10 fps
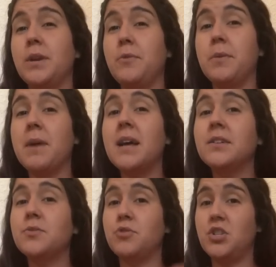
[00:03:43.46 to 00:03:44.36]
21
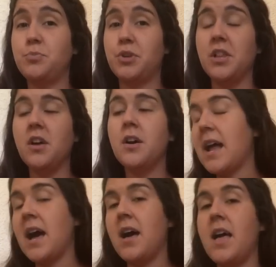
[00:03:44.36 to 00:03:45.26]
miles, which is pretty long.
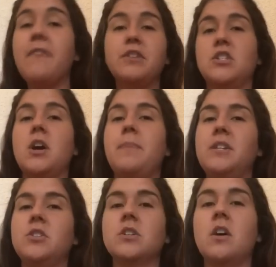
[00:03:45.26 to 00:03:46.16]
Uh, every stop
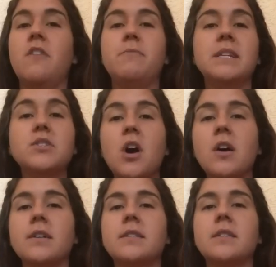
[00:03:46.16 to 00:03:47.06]
I took off my
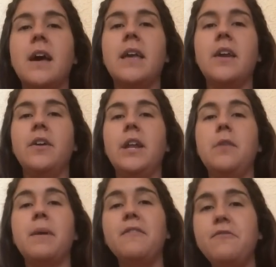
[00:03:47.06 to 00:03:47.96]
socks, I
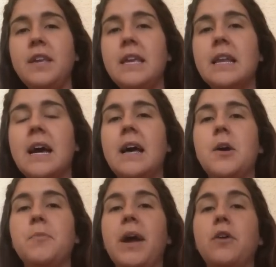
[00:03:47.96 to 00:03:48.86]
aerated my feet,
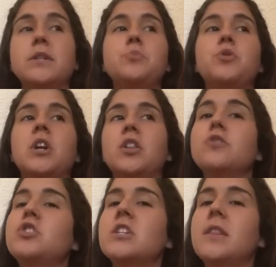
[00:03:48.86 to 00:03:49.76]
and um, I always put on
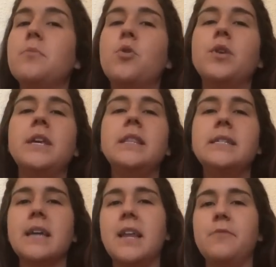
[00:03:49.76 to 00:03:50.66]
lotion in the morning,
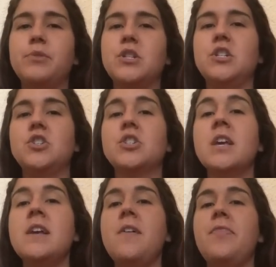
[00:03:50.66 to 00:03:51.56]
these kind of procedures
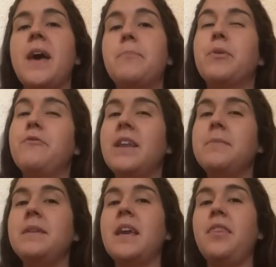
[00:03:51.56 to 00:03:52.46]
that
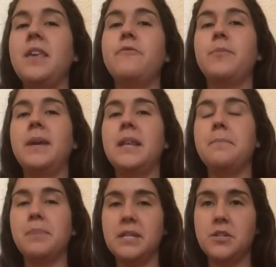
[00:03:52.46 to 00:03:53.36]
prevented me, I think, from
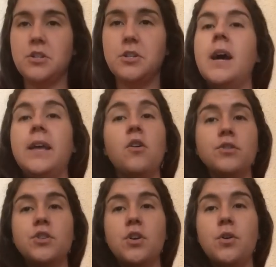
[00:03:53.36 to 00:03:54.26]
getting blisters. I
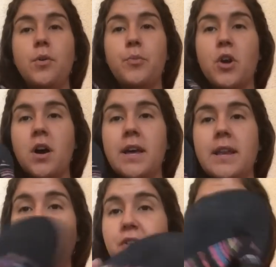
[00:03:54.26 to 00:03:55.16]
also
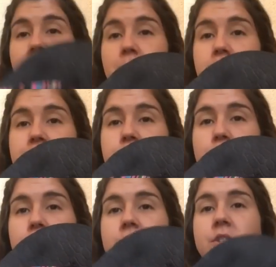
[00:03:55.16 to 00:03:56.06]
brought a flip flop of some
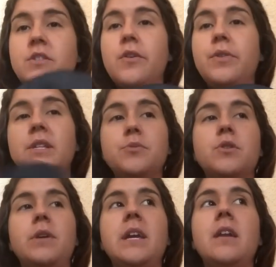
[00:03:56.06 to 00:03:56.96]
sort. So these were
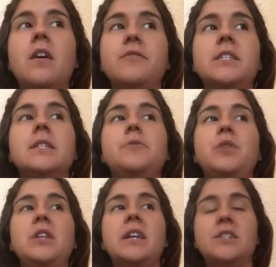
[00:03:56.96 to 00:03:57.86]
great, obviously,
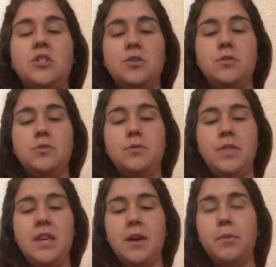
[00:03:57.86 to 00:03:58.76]
when you get to
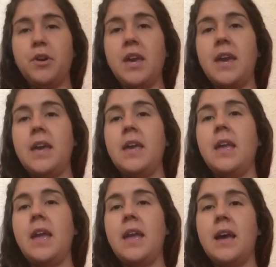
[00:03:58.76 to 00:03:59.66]
the
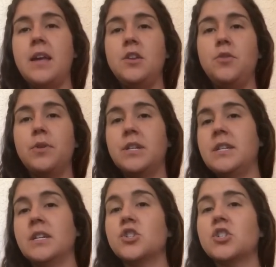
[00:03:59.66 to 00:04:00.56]
albergue and you want
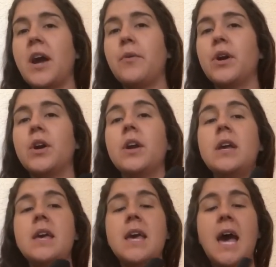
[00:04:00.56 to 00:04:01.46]
to take a shower.
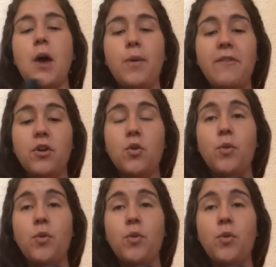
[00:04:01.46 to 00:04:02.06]
However,